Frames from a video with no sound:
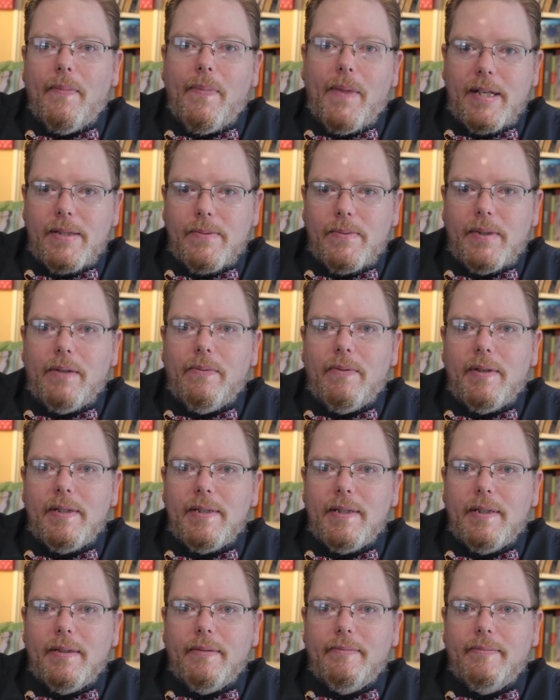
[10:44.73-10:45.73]
That's what he
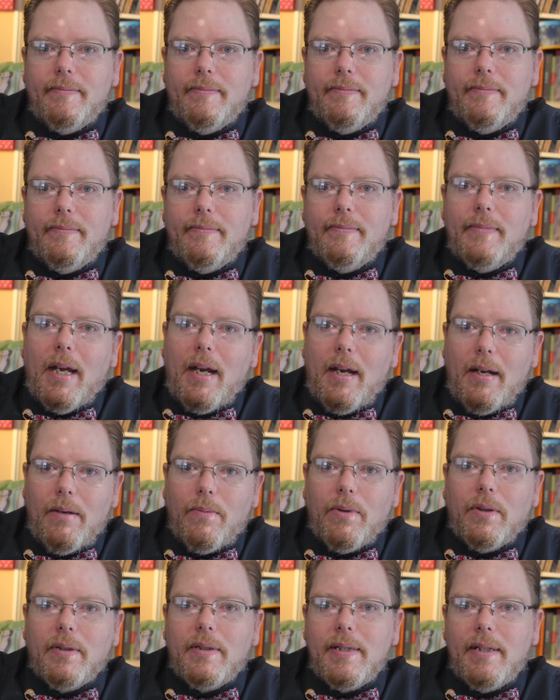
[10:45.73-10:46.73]
runs in,
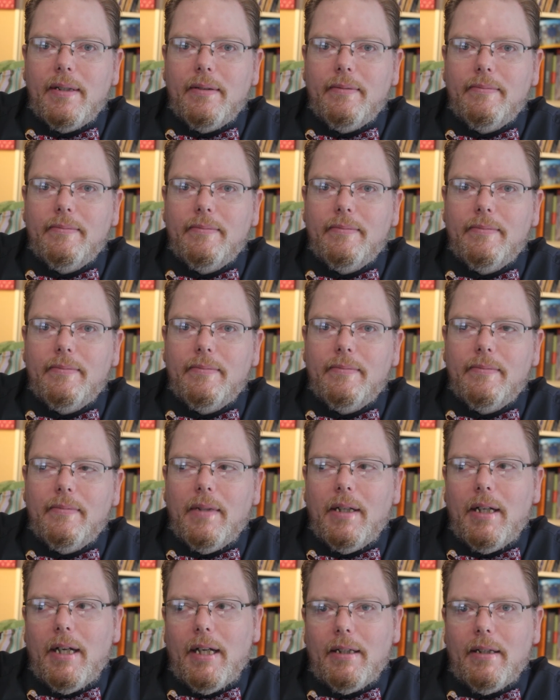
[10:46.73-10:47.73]
and works in,
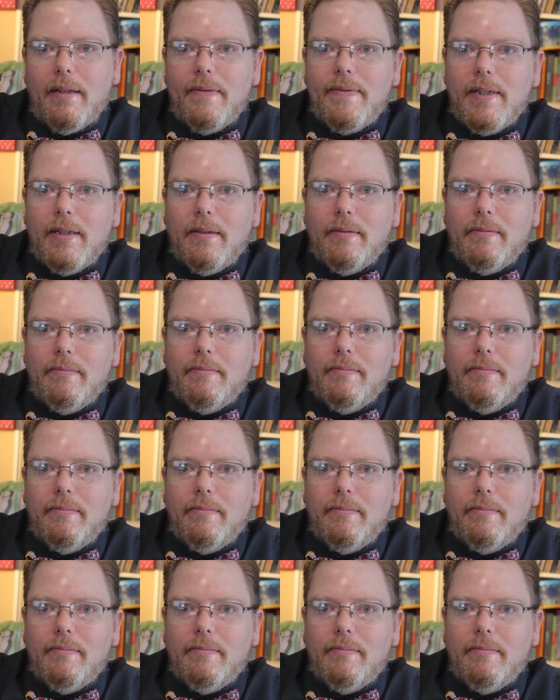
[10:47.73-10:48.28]
and lives in.